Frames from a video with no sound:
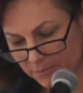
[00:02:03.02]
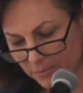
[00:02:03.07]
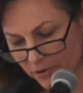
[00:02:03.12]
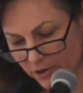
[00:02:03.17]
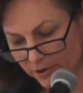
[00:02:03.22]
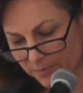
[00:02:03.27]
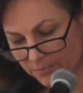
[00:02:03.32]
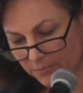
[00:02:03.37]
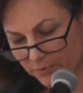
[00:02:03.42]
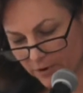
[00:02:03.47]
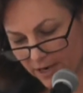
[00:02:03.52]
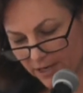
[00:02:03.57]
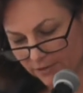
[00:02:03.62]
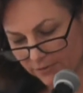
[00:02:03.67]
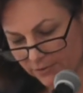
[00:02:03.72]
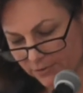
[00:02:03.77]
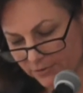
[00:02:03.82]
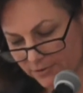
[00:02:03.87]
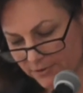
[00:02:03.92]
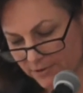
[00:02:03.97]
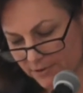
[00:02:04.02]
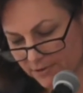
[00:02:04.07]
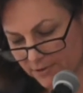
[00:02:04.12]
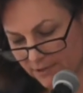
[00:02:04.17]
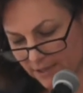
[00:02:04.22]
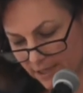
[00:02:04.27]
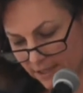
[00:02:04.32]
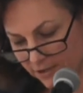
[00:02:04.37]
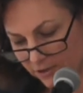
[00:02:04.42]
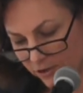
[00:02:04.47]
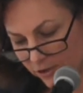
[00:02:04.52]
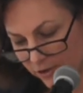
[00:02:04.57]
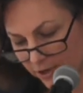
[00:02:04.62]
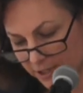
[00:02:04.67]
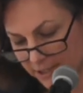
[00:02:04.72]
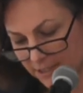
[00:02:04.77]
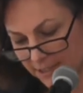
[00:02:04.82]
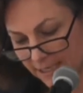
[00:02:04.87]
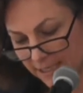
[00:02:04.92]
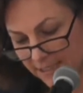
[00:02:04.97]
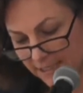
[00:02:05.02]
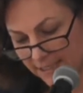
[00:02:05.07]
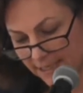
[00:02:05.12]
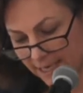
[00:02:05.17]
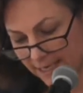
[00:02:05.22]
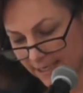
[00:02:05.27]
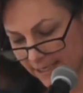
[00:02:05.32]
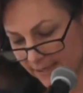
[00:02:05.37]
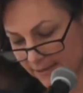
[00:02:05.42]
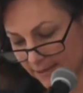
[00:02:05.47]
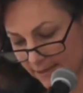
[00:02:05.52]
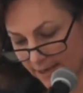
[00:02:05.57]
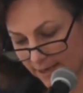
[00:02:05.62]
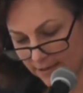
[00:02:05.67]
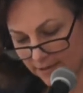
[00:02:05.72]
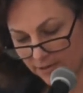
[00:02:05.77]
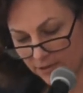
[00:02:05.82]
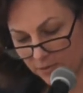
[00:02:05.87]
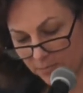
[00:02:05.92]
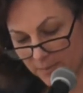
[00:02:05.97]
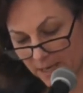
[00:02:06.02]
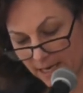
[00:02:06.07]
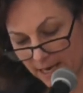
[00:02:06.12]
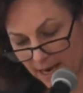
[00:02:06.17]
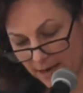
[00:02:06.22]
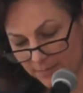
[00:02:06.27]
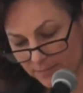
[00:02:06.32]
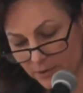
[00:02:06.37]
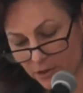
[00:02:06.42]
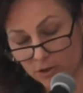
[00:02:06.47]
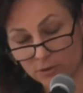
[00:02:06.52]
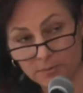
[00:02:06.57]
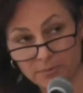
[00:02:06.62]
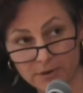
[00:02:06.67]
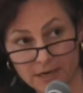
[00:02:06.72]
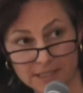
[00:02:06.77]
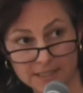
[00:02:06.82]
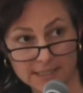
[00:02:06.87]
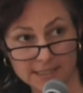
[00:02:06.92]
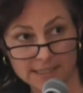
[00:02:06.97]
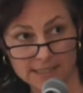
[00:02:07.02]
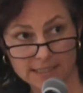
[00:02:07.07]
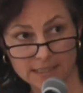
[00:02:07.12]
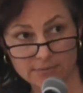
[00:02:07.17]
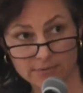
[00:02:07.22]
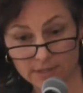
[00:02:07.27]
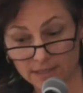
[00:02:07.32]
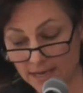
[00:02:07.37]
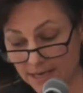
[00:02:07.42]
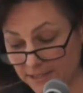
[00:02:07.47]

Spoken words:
important breakthroughs in the New York State Senate and the New Manhattan Borough Presidency with